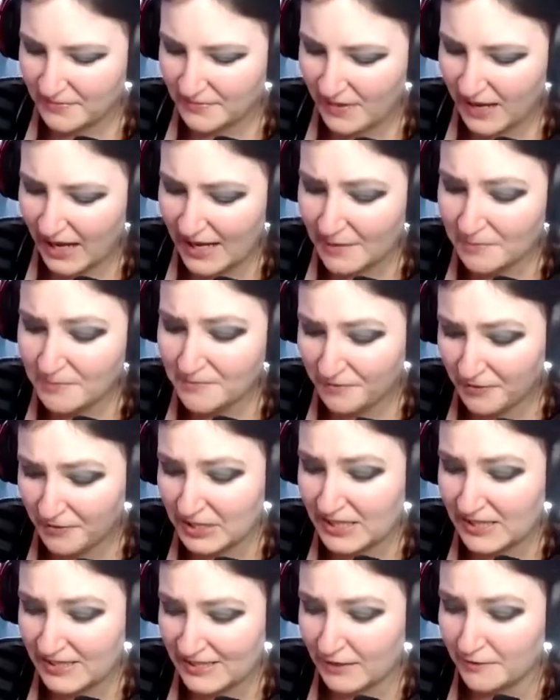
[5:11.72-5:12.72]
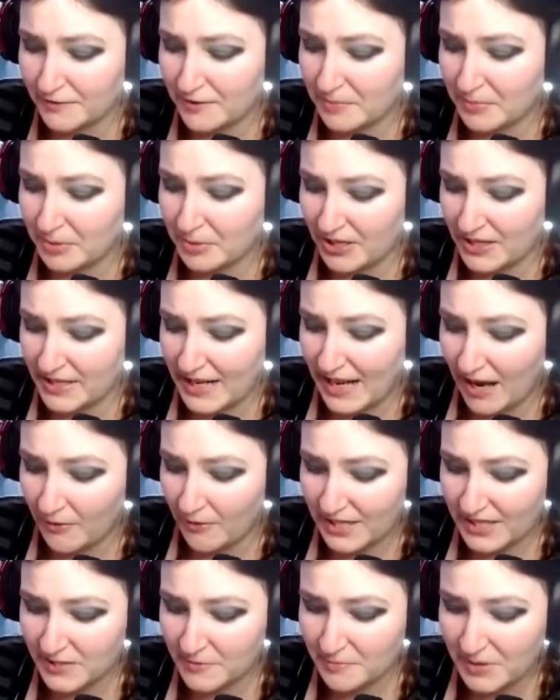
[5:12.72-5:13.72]
I am fully self-employed now.
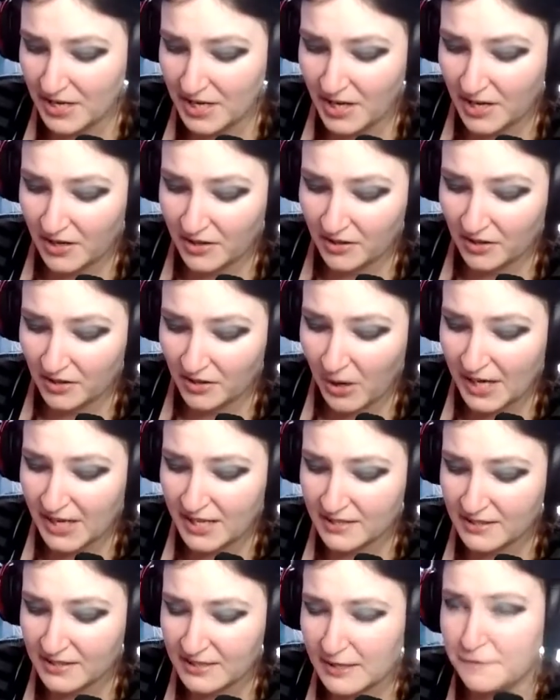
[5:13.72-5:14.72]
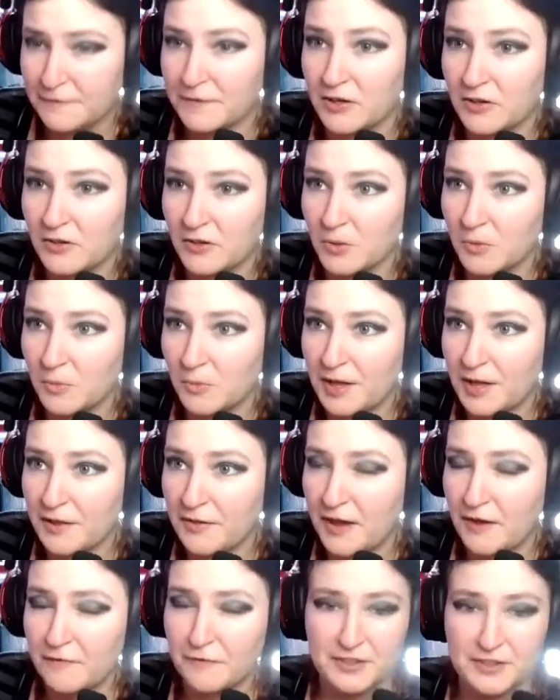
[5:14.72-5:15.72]
It's been quite difficult
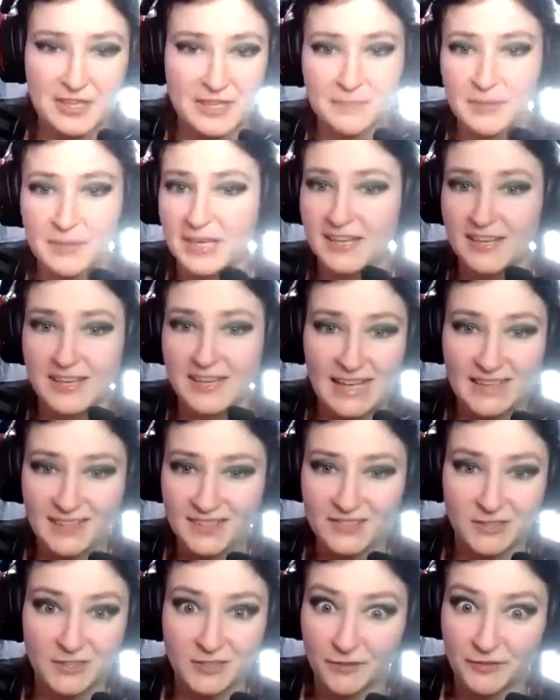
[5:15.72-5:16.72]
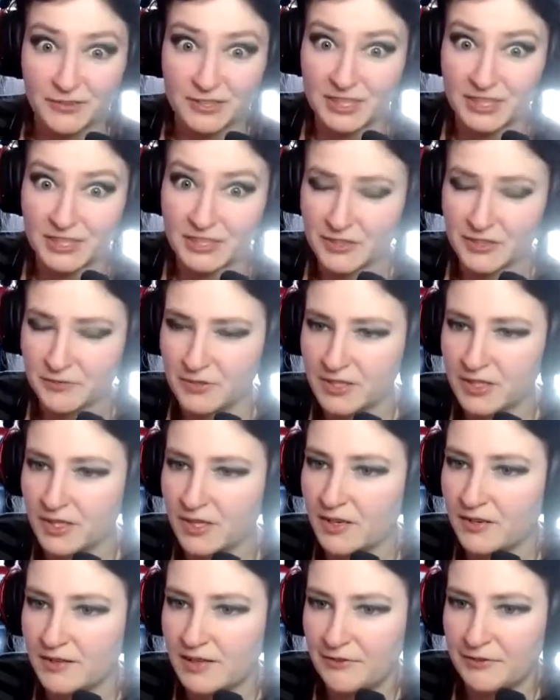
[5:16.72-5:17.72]
with everything being cancelled, obviously, due
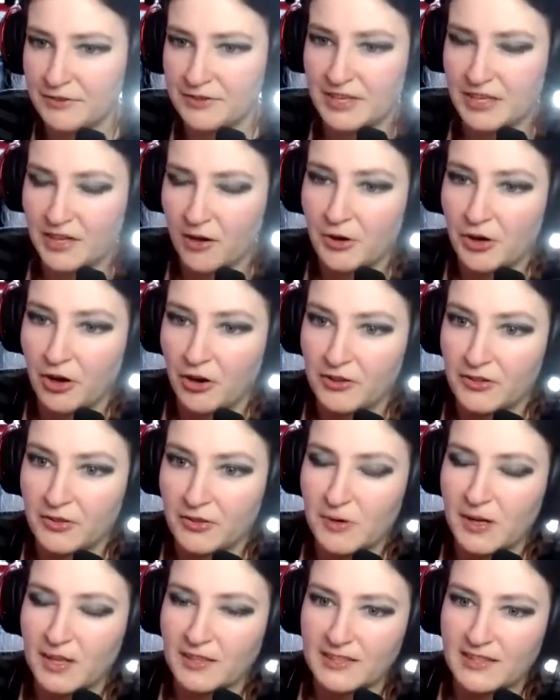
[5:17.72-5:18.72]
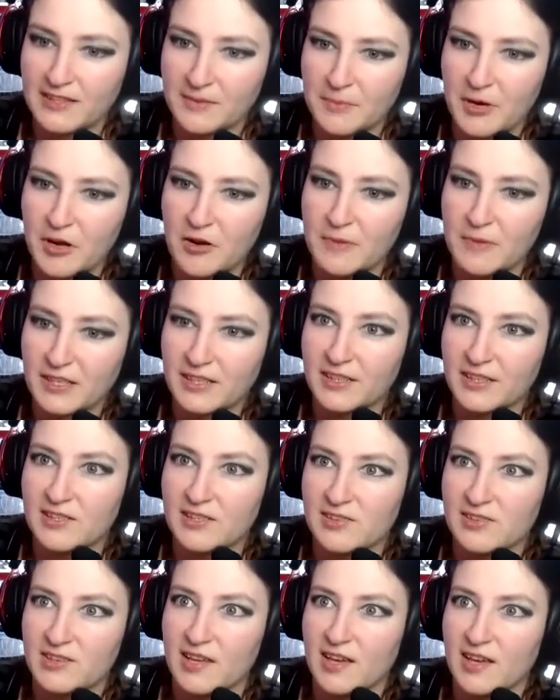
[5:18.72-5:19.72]
to everything going on in the world at the moment,
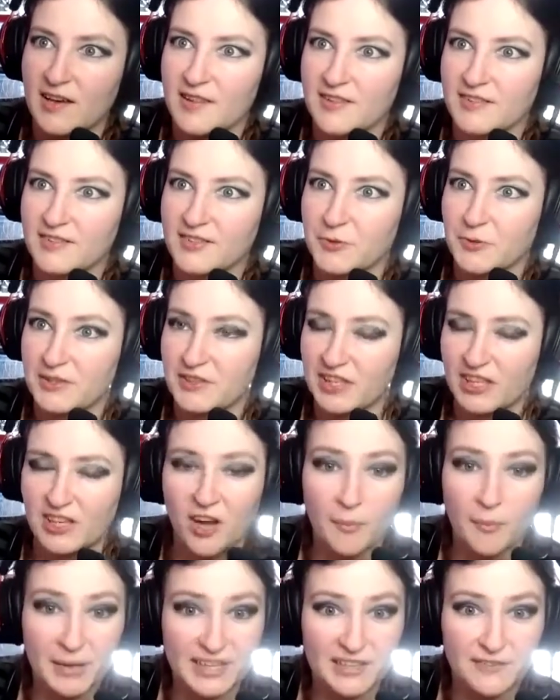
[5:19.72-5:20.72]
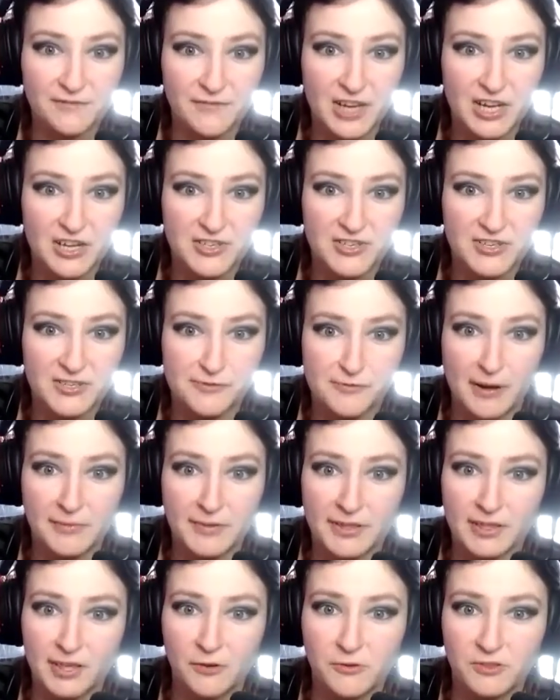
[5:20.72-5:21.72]
because doing the comic conventions around
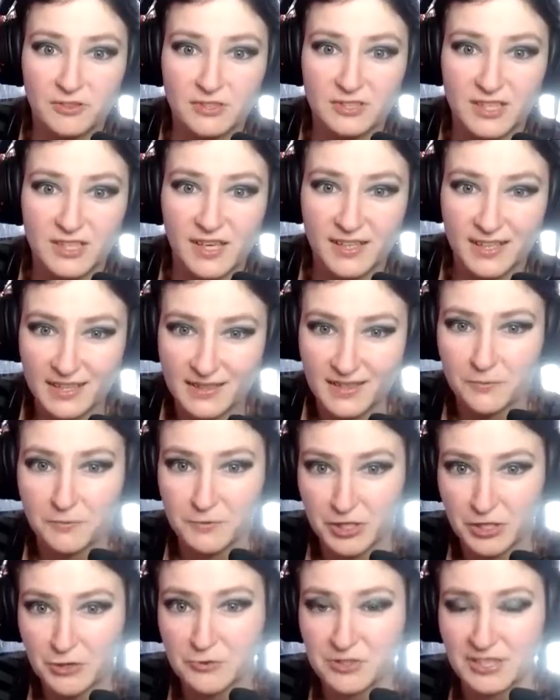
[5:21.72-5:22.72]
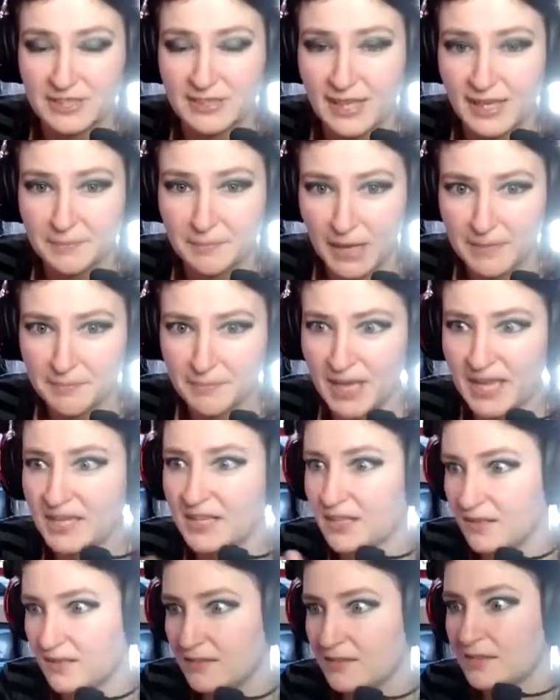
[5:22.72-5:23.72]
the local circuit, they were usually like my
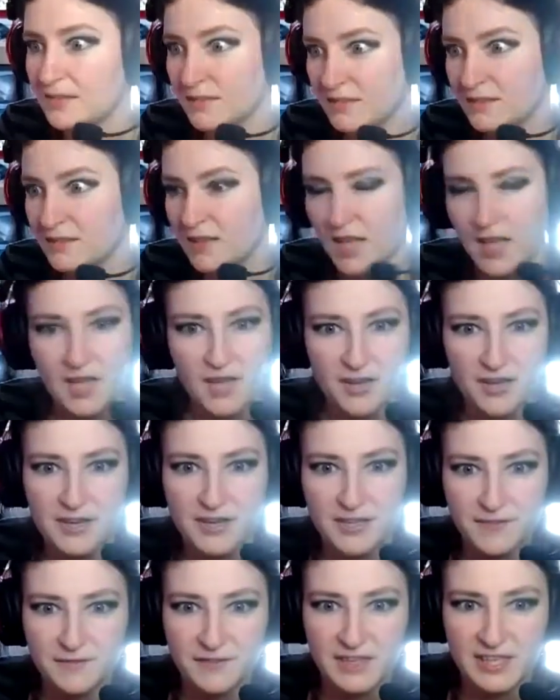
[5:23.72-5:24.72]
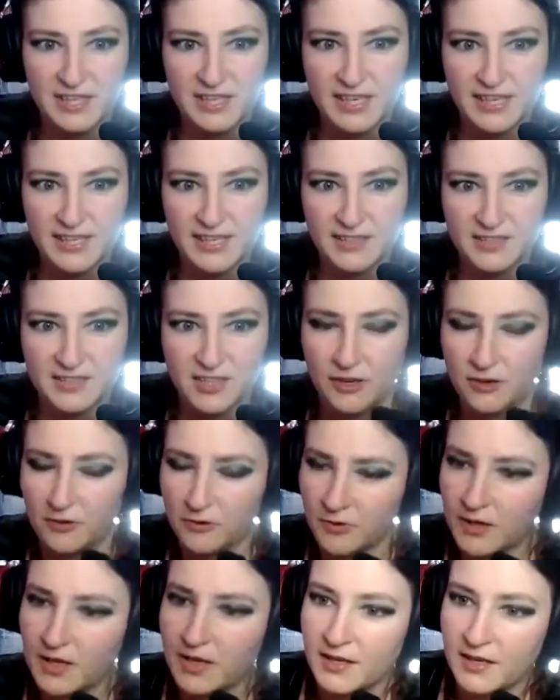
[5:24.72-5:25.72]
main earners for the year. So